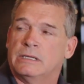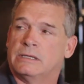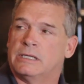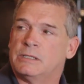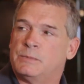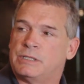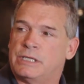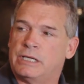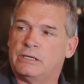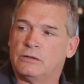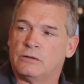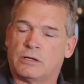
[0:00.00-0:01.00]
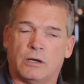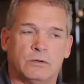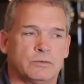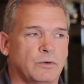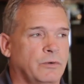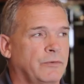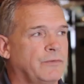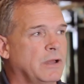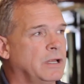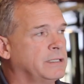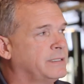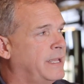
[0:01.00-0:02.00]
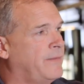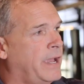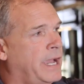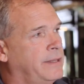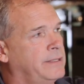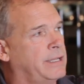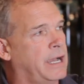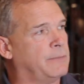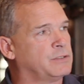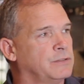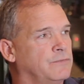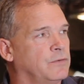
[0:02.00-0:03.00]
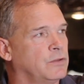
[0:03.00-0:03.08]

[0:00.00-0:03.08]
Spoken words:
This particular coach, what we've done is they've had the option for